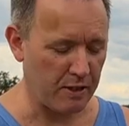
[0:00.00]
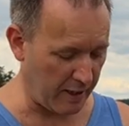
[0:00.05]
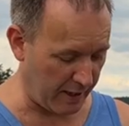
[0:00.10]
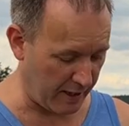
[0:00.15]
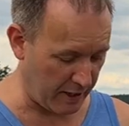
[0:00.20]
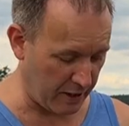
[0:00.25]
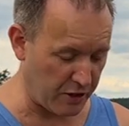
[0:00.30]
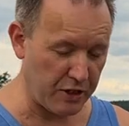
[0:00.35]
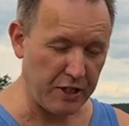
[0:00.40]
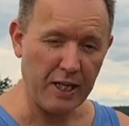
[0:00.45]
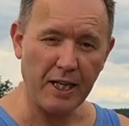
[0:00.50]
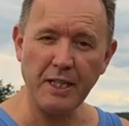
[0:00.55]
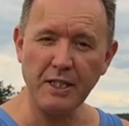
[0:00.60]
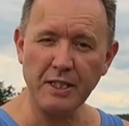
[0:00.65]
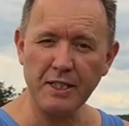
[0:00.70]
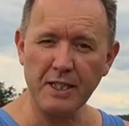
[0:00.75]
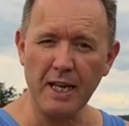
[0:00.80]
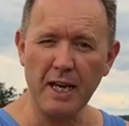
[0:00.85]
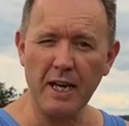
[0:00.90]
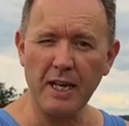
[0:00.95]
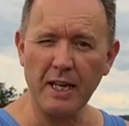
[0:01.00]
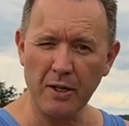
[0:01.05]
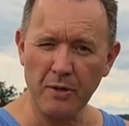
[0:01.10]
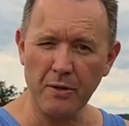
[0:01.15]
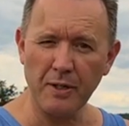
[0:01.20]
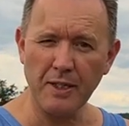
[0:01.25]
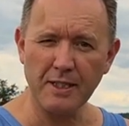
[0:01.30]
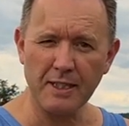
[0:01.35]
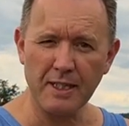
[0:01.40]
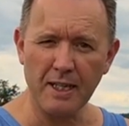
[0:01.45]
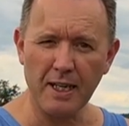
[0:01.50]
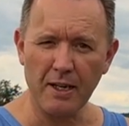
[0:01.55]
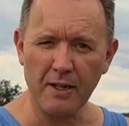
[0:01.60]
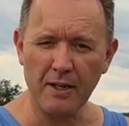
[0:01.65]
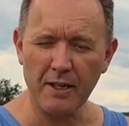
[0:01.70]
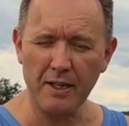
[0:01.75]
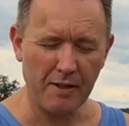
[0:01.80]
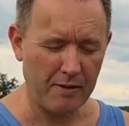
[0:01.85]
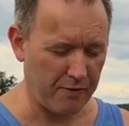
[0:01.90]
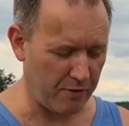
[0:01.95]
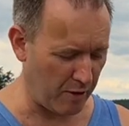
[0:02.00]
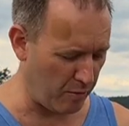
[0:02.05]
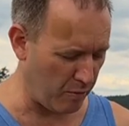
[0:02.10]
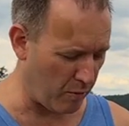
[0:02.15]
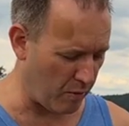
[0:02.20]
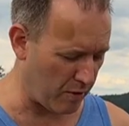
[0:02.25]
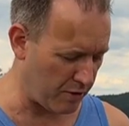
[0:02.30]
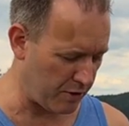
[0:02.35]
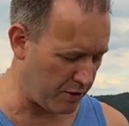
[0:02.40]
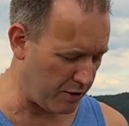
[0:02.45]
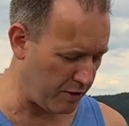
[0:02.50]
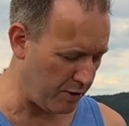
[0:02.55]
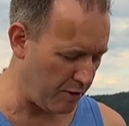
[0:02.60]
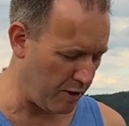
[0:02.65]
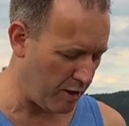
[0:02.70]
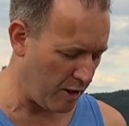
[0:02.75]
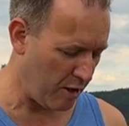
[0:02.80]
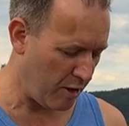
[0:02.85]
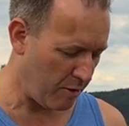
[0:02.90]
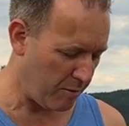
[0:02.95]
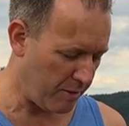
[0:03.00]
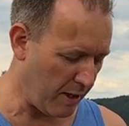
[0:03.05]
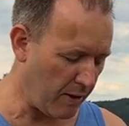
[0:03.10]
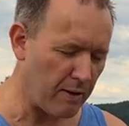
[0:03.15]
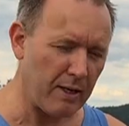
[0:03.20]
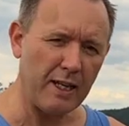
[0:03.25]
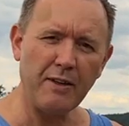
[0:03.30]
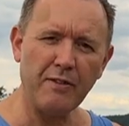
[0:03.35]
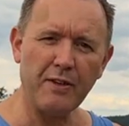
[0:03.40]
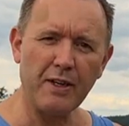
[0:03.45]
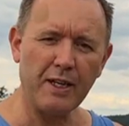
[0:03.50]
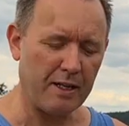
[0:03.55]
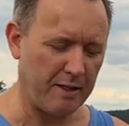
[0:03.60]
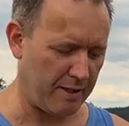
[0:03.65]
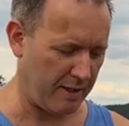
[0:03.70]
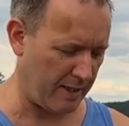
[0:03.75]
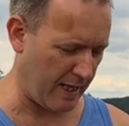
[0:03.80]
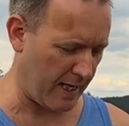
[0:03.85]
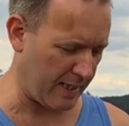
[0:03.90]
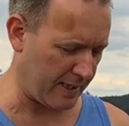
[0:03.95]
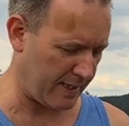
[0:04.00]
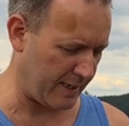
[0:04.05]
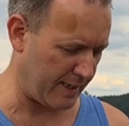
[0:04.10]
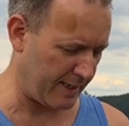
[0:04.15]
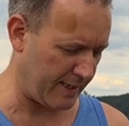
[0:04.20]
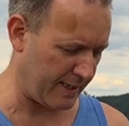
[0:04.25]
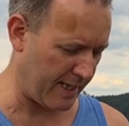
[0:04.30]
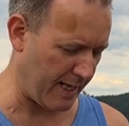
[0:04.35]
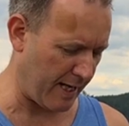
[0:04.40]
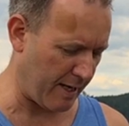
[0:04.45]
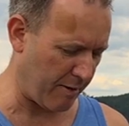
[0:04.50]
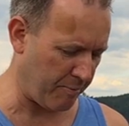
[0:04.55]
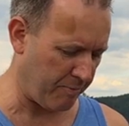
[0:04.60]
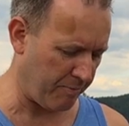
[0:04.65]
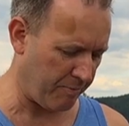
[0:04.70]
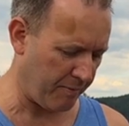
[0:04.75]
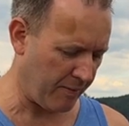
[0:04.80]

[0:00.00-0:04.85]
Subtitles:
I can change that, increase that if I want to, but I'll leave it as it's set.